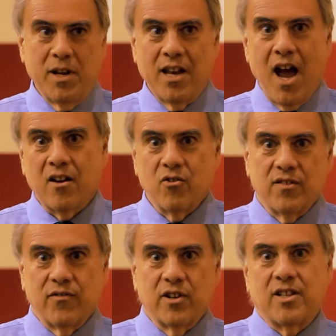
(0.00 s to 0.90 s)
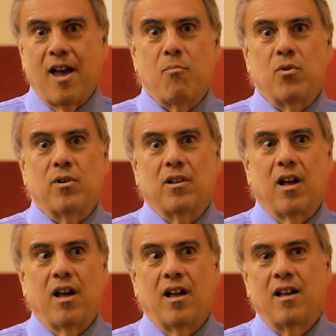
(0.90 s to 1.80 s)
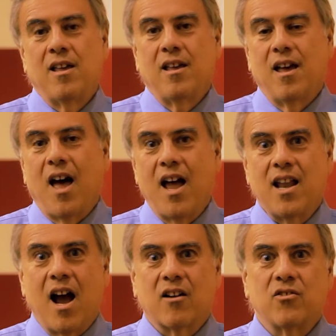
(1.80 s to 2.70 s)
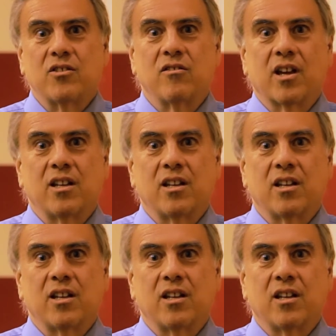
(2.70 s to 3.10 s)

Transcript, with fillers: many doctors, for example, uh, eye doctors look